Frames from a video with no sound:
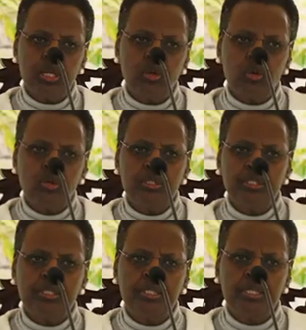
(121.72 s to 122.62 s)
alone,
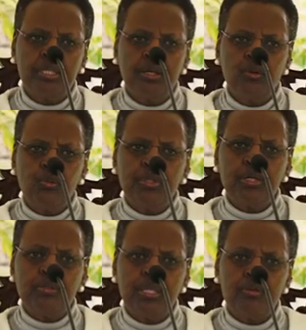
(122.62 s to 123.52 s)

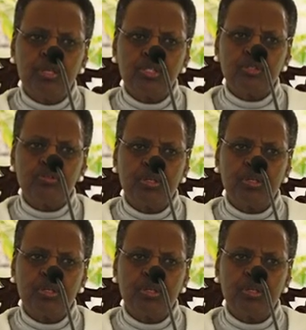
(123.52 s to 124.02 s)
without the rest of